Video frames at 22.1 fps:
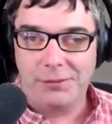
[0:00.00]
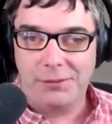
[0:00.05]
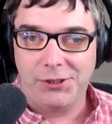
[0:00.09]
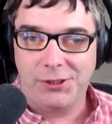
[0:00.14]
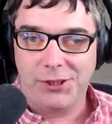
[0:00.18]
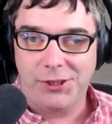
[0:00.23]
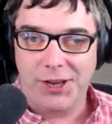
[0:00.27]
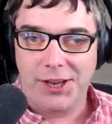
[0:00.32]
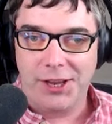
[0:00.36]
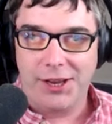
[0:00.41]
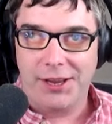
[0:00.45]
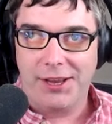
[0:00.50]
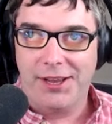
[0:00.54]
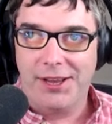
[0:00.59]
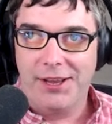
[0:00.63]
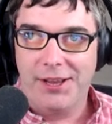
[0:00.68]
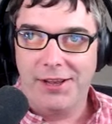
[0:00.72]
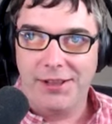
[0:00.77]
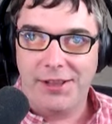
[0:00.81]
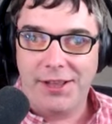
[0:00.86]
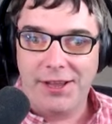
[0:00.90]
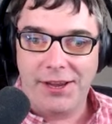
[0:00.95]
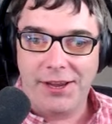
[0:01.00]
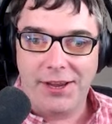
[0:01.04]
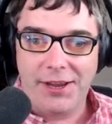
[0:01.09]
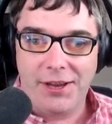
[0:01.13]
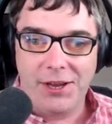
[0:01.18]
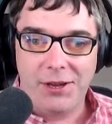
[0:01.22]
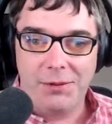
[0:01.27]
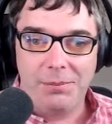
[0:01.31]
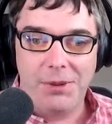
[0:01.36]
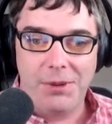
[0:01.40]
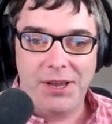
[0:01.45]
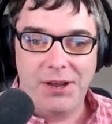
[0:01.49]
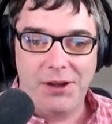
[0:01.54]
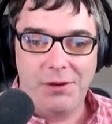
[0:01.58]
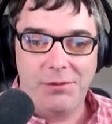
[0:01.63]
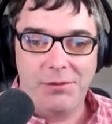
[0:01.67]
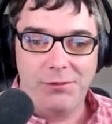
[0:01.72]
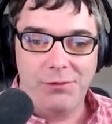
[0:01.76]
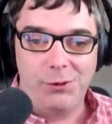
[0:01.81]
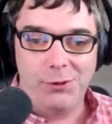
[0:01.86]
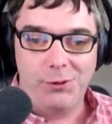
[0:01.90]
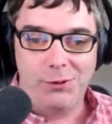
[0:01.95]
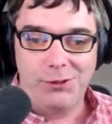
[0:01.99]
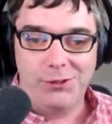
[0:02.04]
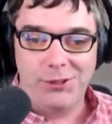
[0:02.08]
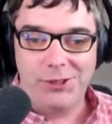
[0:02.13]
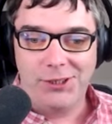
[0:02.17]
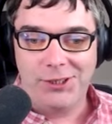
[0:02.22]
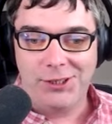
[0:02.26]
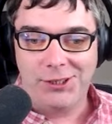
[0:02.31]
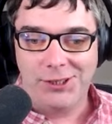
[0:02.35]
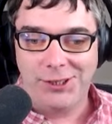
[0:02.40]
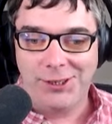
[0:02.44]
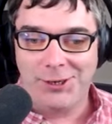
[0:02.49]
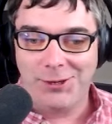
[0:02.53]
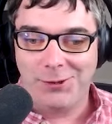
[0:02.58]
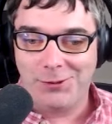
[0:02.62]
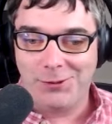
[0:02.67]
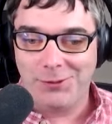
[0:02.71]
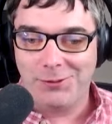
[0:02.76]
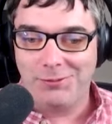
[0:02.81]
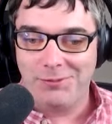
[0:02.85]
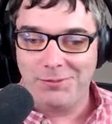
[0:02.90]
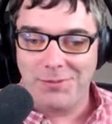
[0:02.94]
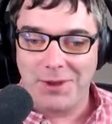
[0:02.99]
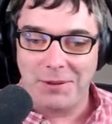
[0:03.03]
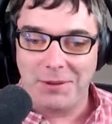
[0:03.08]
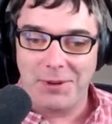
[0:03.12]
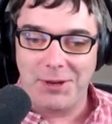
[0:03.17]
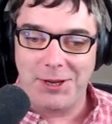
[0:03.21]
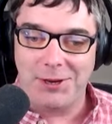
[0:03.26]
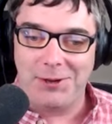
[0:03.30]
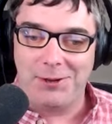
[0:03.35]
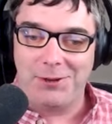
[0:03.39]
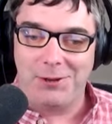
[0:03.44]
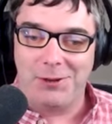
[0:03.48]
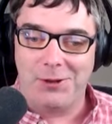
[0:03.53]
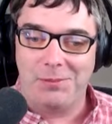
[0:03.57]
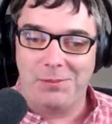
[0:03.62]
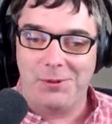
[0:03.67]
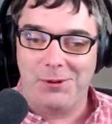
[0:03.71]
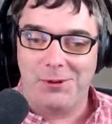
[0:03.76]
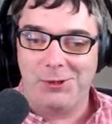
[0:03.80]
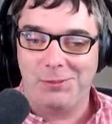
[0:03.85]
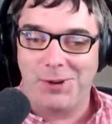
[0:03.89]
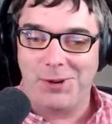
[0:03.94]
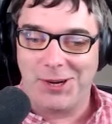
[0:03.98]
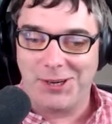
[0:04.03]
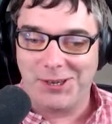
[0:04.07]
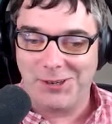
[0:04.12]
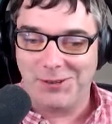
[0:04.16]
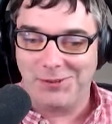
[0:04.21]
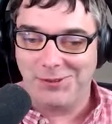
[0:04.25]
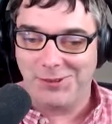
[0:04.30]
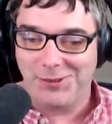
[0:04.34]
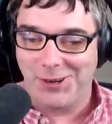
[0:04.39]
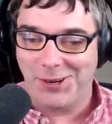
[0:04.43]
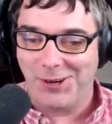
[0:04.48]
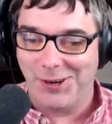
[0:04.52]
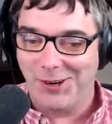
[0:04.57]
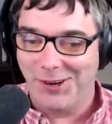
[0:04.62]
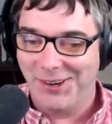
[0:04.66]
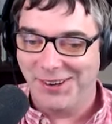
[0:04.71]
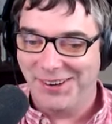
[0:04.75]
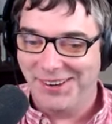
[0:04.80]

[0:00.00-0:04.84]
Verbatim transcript: I'm just saying like it could be helpful to, you know, maybe get a little perspective there.